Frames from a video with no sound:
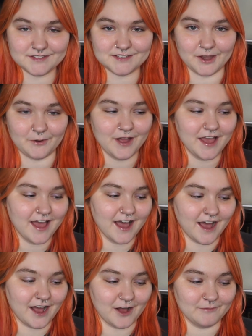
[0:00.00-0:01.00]
So
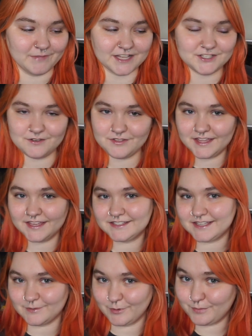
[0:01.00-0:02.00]
um, I do think
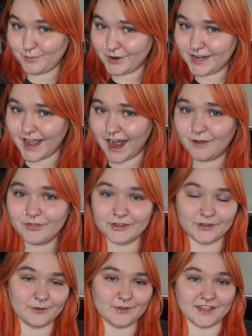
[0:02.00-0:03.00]
it's worth pointing out
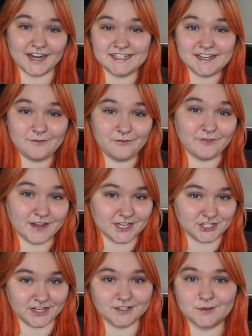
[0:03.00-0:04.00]
though that I did finish it.